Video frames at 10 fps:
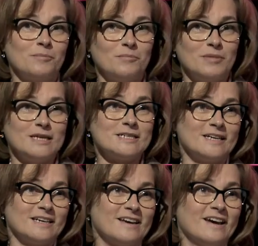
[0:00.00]

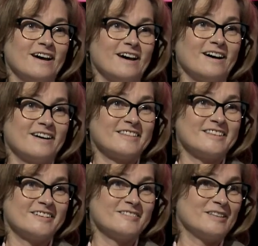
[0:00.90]
meeting
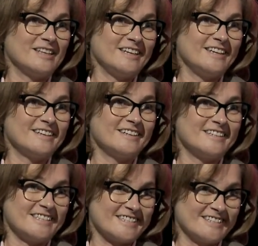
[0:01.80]
the
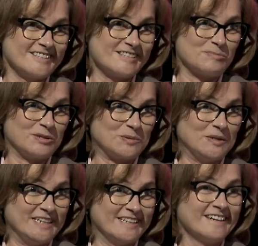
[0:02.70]
distance
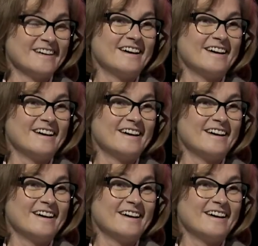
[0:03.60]
between